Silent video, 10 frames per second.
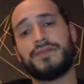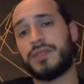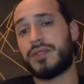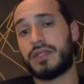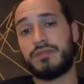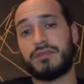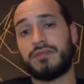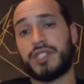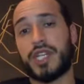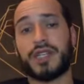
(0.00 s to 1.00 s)
you can
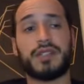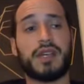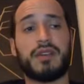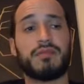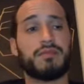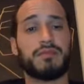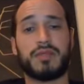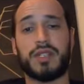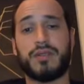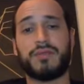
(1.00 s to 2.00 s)
check us out,
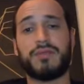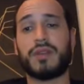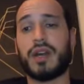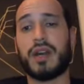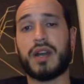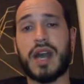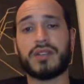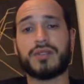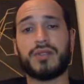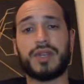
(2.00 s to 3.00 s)

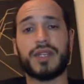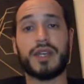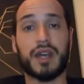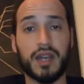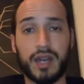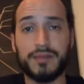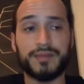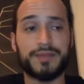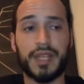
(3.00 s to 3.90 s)
ASKCOLGATE.com.